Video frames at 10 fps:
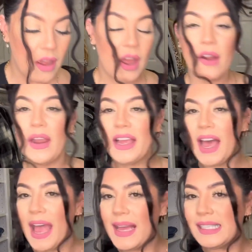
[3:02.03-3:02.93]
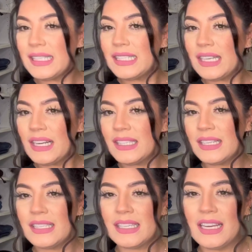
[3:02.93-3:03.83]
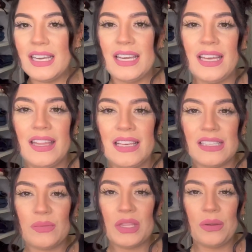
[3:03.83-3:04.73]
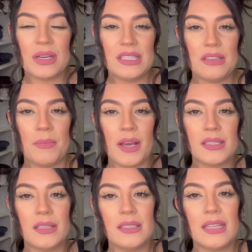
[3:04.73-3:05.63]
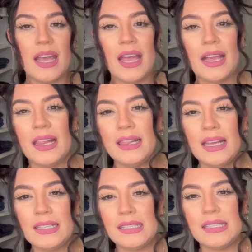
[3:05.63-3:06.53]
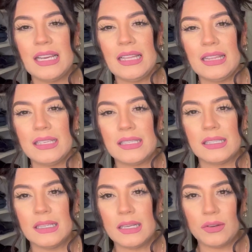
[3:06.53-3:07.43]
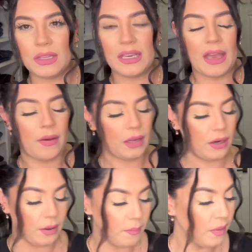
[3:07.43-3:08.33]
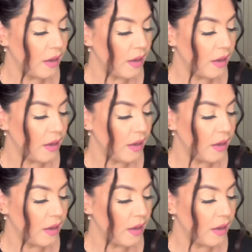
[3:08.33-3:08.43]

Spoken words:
All right, guys, this is what the rest of the box looks like. Let's take this little thing out here.